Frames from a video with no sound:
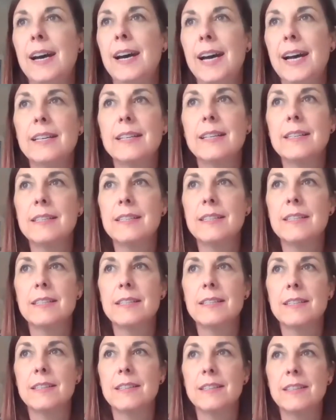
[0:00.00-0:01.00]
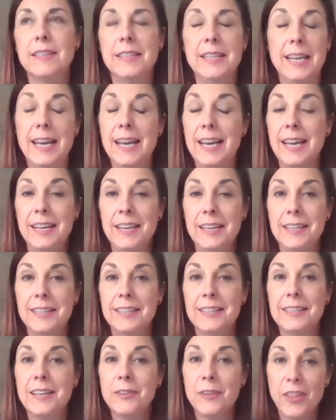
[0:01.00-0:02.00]
And yeah,
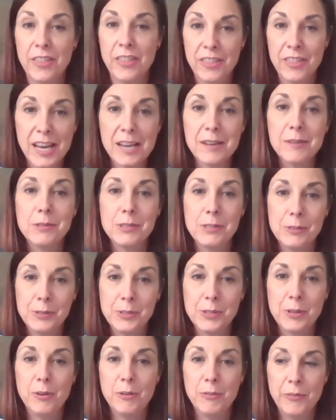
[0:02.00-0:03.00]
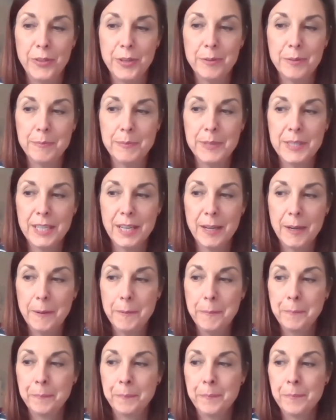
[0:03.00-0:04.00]
there are thousands of them.
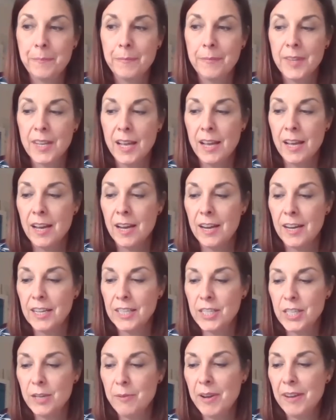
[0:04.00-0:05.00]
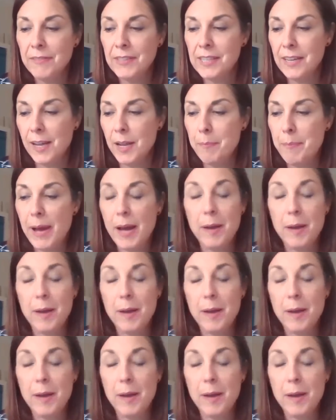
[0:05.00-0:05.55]
So I do have slight